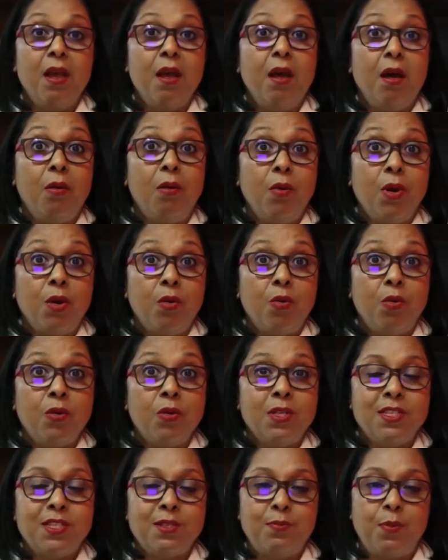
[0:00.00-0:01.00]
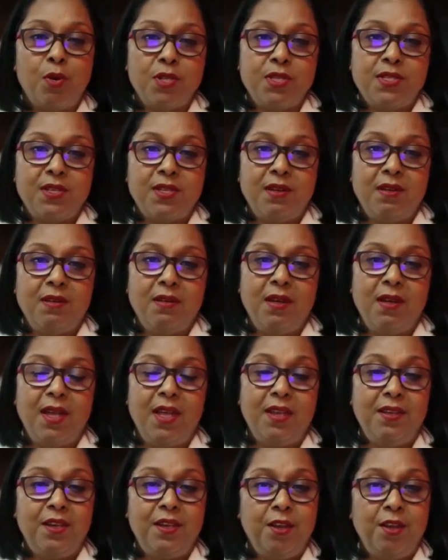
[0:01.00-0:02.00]
Our gold sponsor,
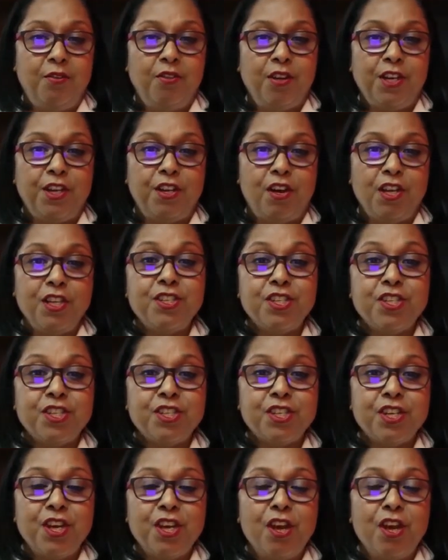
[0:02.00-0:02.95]
Integra Touch.